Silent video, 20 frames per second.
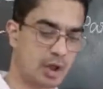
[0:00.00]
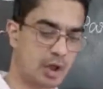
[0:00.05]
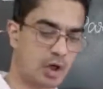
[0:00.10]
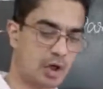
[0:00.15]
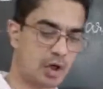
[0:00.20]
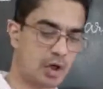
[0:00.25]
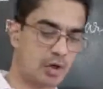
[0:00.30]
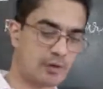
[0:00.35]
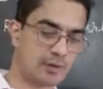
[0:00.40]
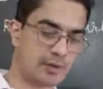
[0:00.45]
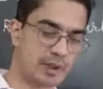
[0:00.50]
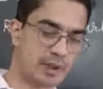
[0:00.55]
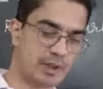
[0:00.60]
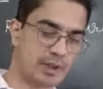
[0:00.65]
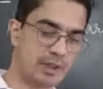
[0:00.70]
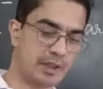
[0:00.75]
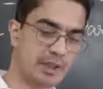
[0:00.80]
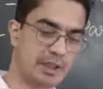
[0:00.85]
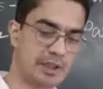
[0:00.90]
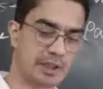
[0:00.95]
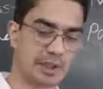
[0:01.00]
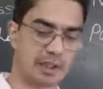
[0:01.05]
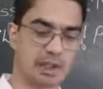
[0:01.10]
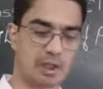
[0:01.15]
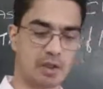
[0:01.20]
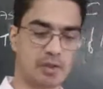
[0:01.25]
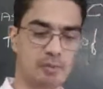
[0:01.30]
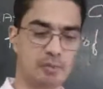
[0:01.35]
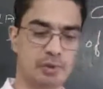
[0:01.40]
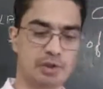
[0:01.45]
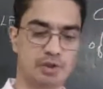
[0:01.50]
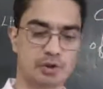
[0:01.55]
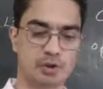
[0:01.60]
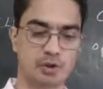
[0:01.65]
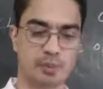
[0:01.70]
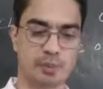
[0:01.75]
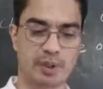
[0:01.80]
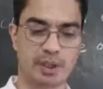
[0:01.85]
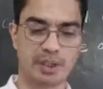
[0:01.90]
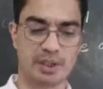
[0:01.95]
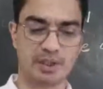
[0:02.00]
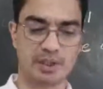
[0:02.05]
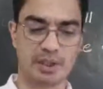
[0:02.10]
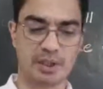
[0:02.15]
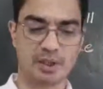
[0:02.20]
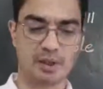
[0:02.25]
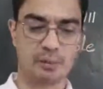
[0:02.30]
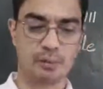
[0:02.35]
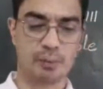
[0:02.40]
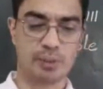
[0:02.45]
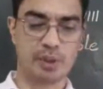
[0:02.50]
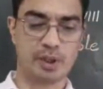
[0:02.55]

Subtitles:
of the Indian government to maintain